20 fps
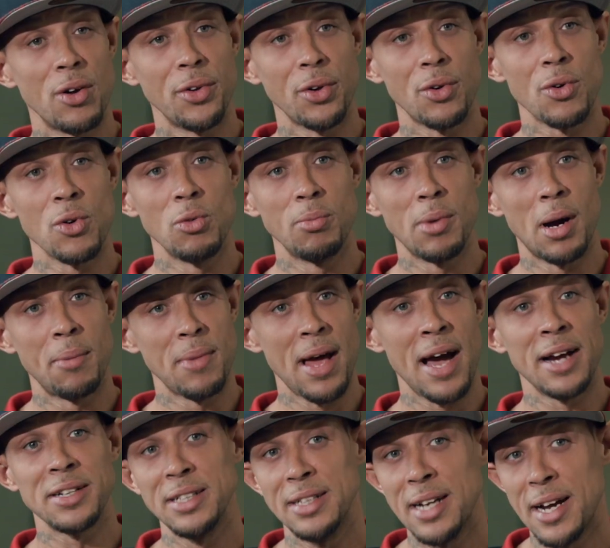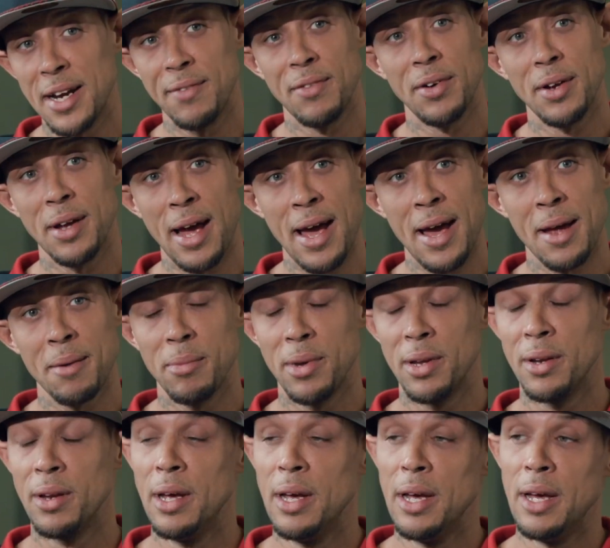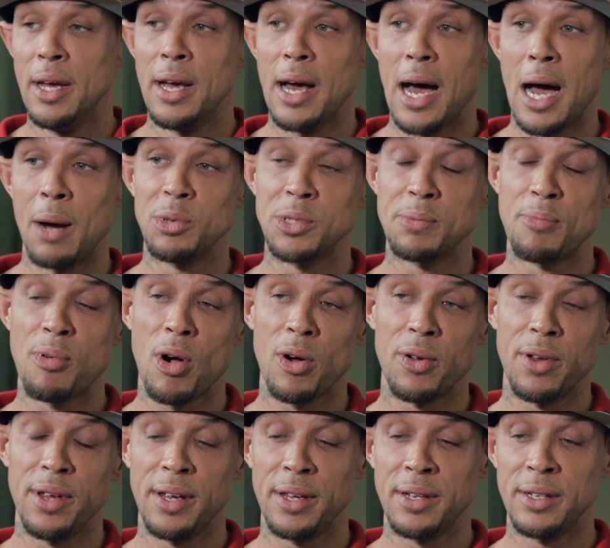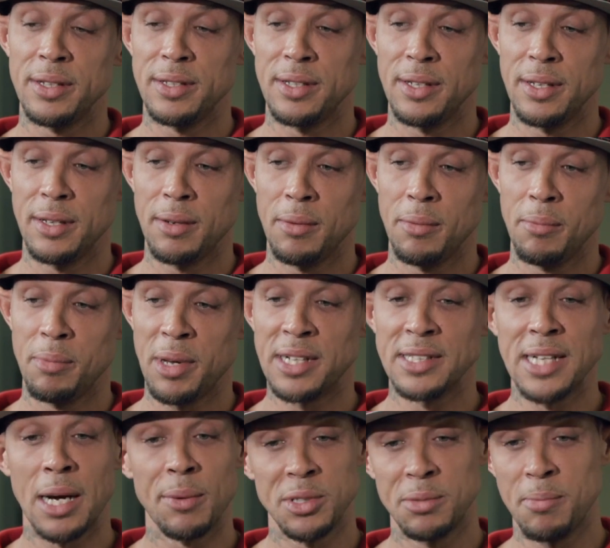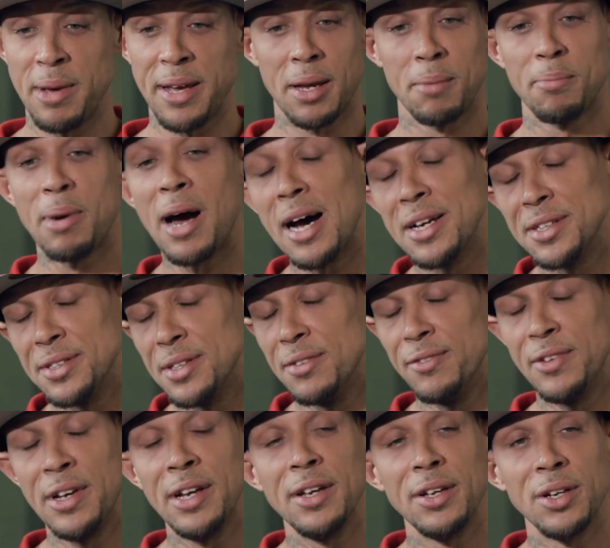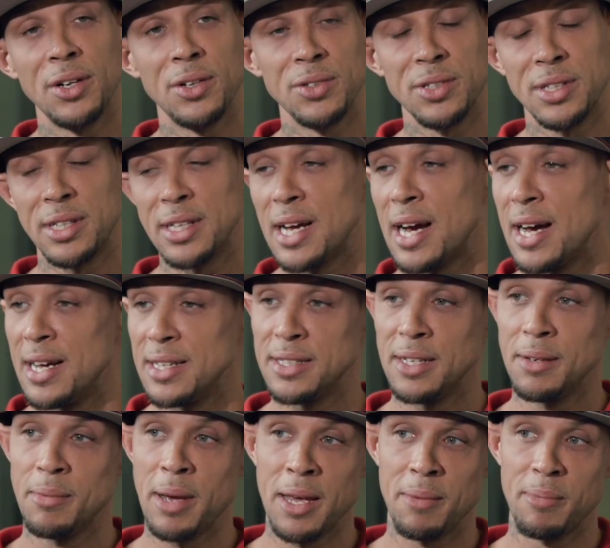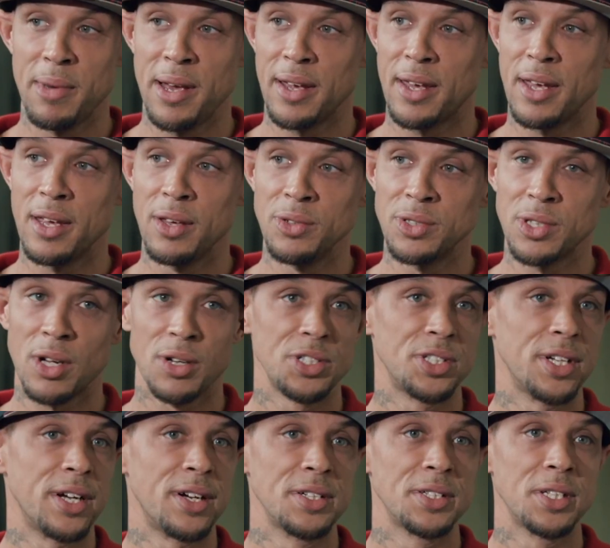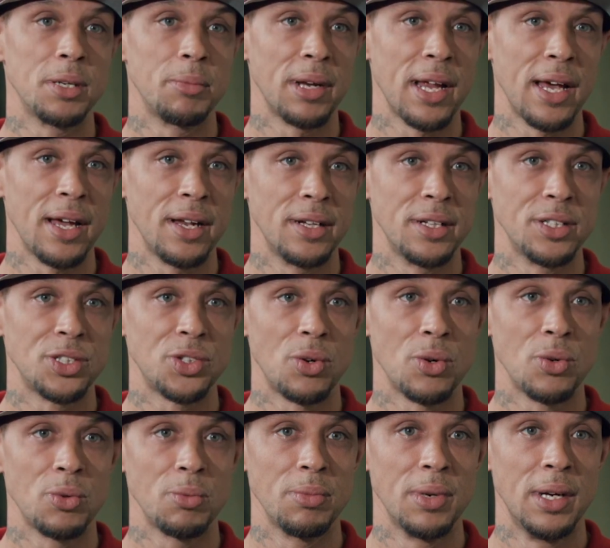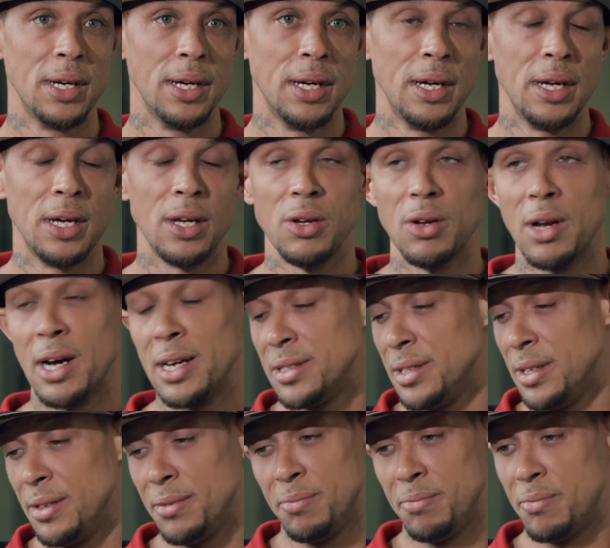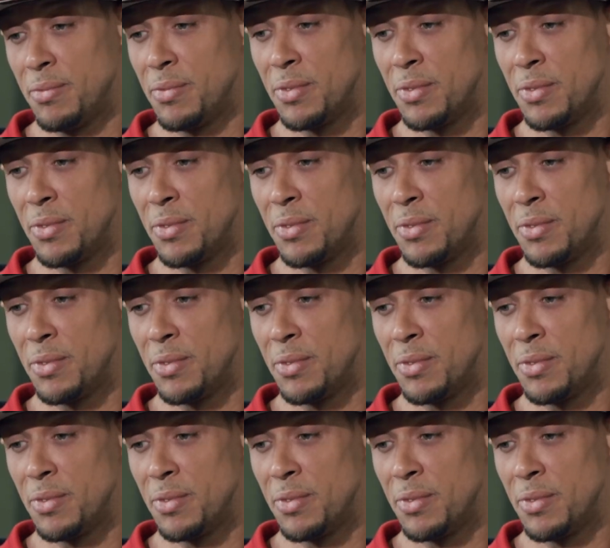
on the group i'm actually not even an admin i was brought in because i was making positive videos and the guy said hey man can you start sharing some of that in this group you know i said